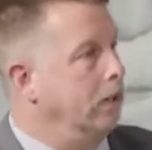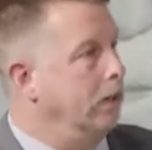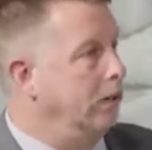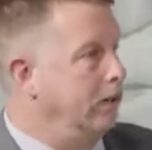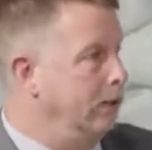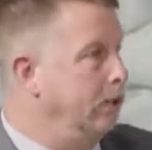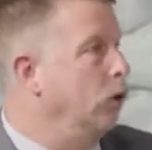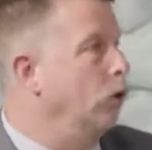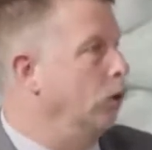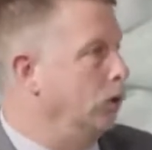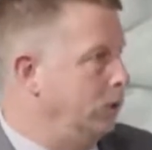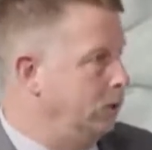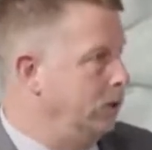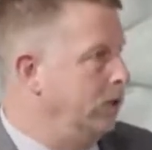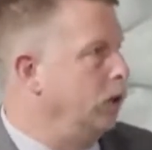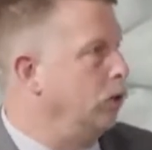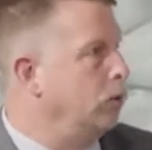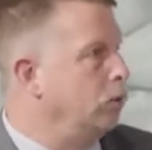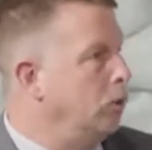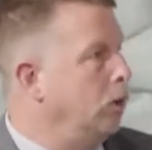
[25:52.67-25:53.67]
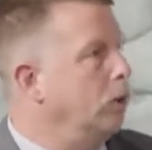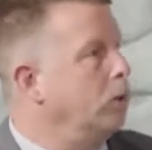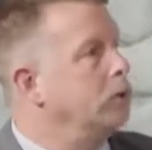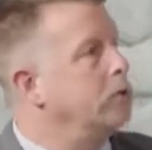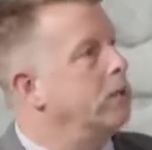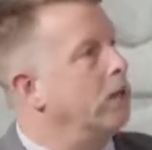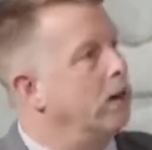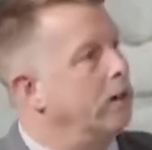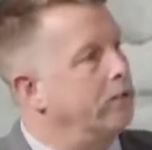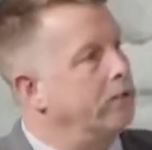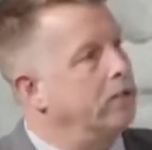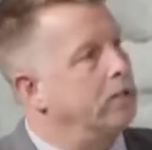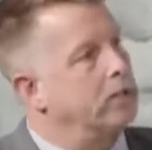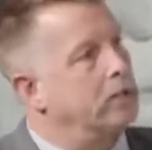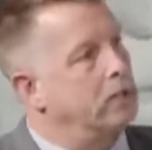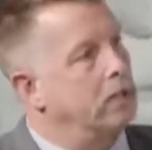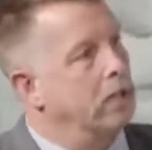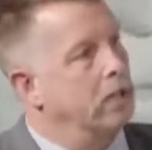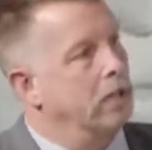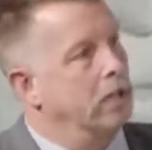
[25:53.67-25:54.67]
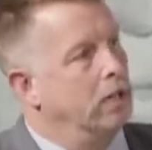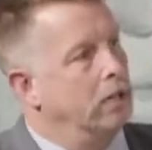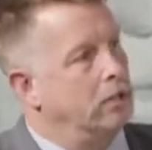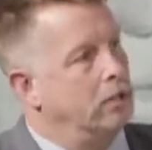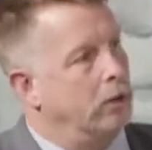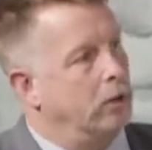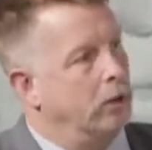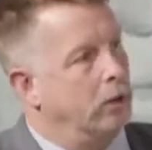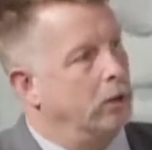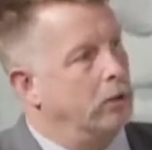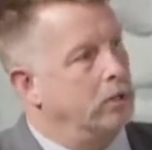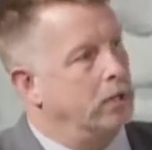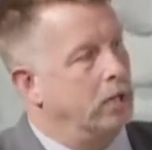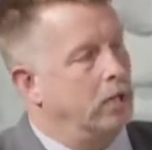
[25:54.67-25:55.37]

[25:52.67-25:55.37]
the old post office. So those